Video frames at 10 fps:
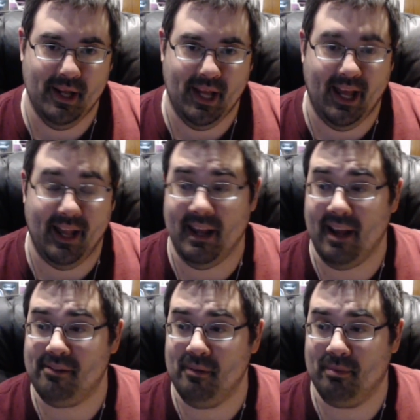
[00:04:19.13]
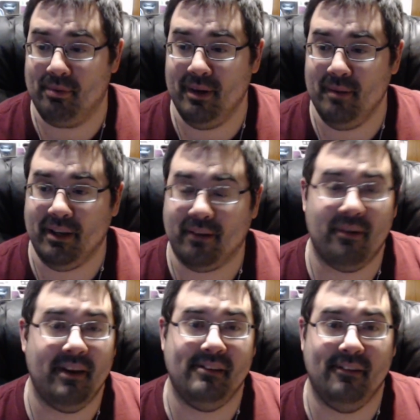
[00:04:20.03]
And that's a pretty big
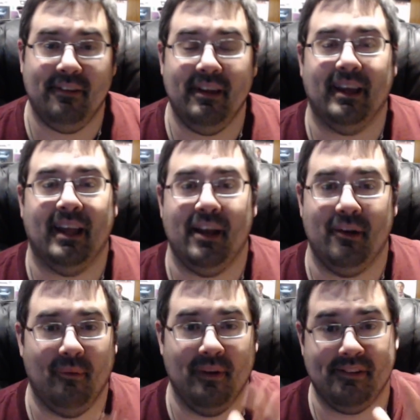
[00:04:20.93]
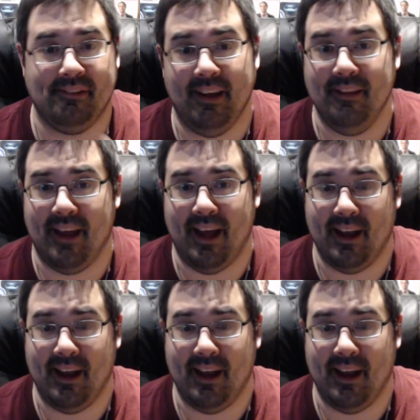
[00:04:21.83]
crazy thing, and I don't want to say that.